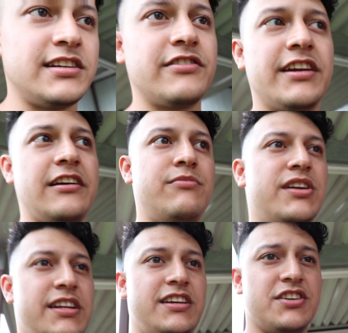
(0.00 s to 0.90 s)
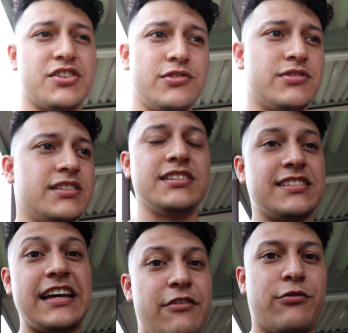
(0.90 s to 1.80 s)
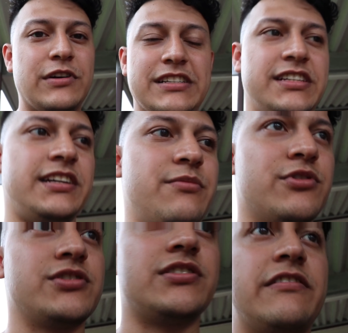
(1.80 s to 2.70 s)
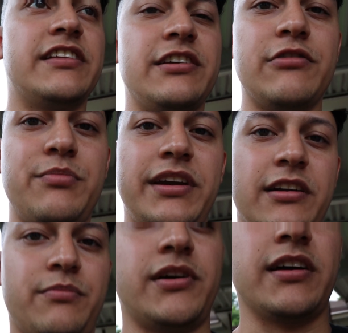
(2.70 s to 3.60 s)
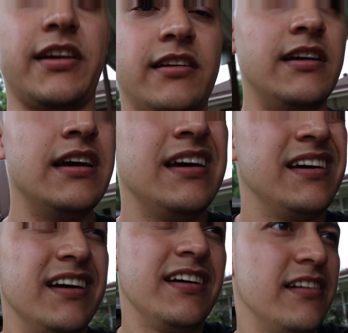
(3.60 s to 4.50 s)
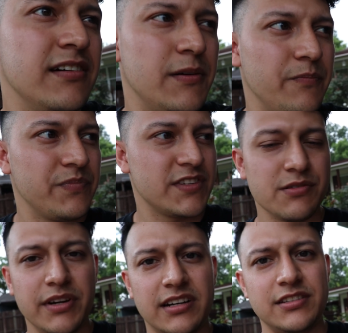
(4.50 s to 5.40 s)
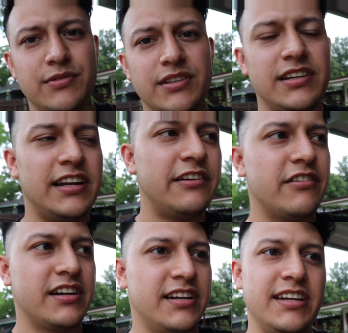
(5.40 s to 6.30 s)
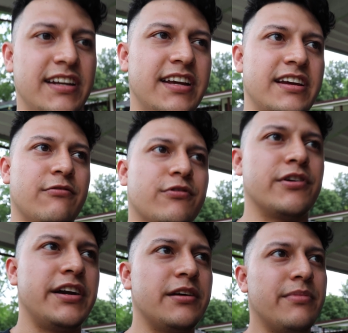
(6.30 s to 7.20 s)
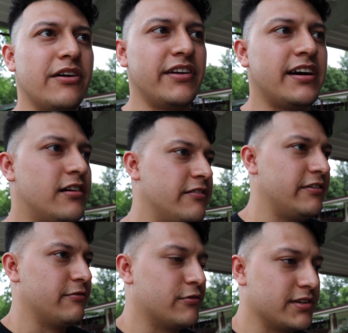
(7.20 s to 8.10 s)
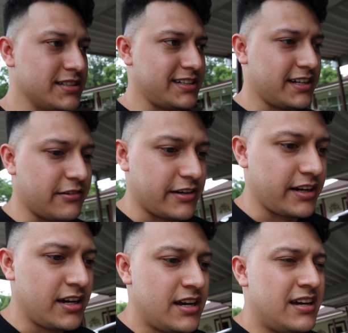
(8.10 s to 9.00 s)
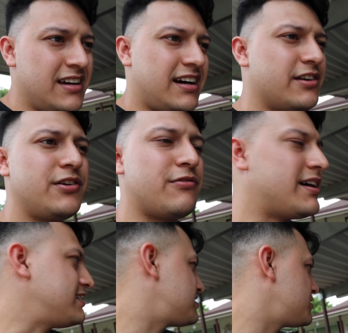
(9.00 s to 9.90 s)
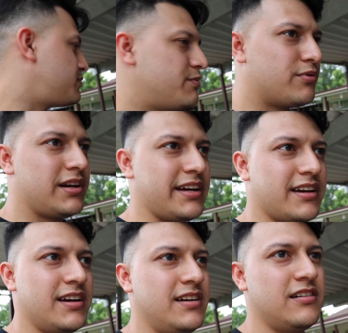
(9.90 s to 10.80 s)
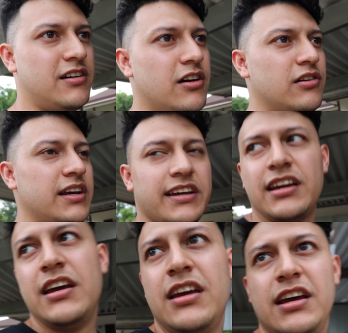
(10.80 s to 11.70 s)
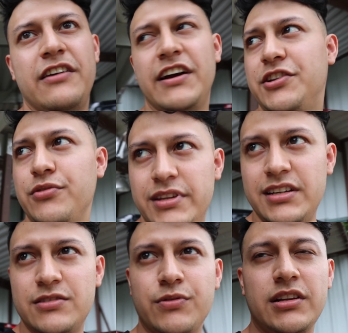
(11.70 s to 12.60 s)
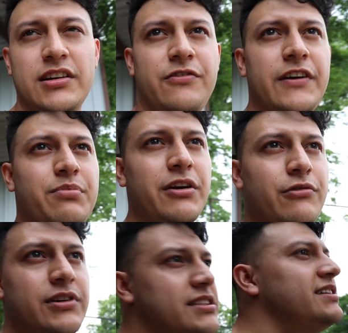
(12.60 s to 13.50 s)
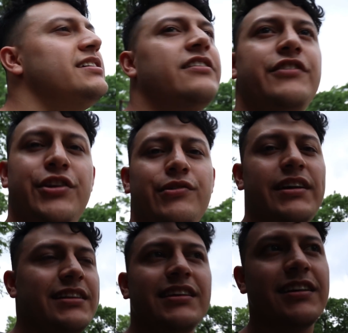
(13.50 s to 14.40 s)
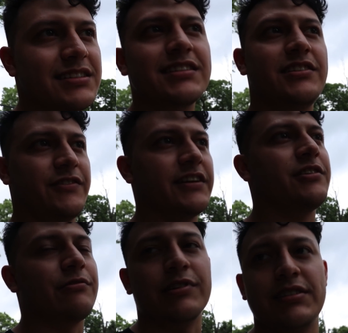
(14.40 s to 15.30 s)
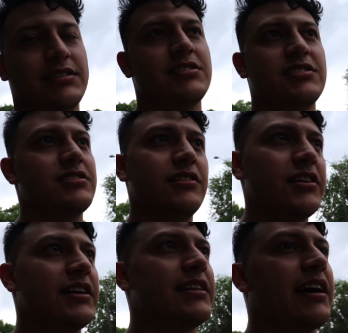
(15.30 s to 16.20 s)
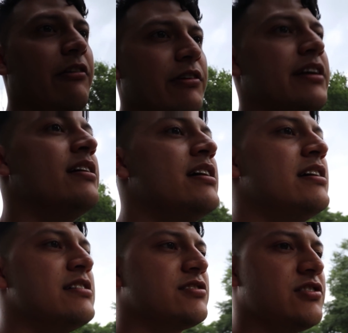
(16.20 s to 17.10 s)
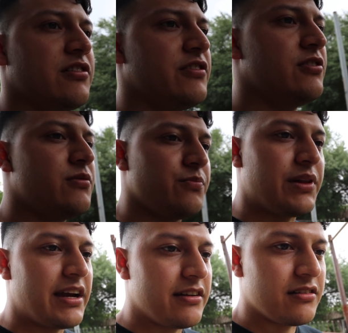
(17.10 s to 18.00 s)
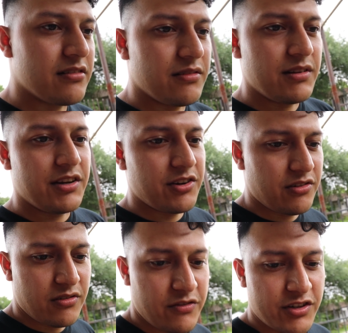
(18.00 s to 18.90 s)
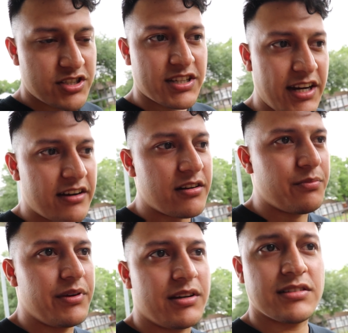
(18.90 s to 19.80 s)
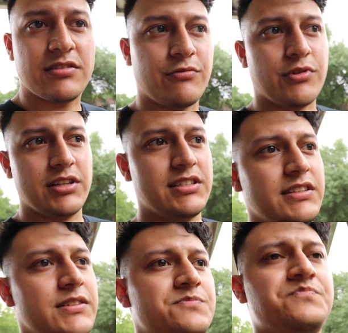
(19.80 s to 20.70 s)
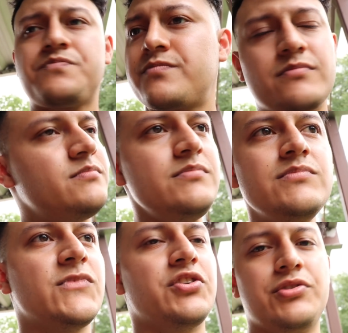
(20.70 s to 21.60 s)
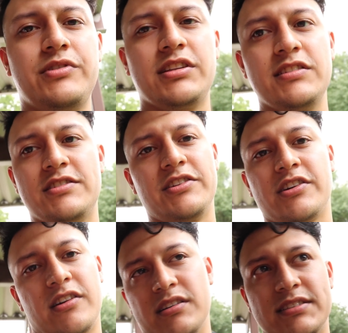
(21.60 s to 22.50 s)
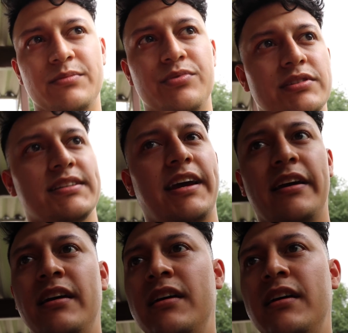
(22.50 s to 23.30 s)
never gave me any issues. It doesn't have warranty anymore, so everything would be out of pocket. And to be honest with you, I never did get worried about not having warranty anyway. I don't know why. It's just people like, oh, like, if I do this, will it affect my warranty? If you do anything, it's gonna affect your warranty. Just look at it that way. So if you don't plan on, you know, if you're scared of because of warranty, don't do nothing to your car. Simple as that.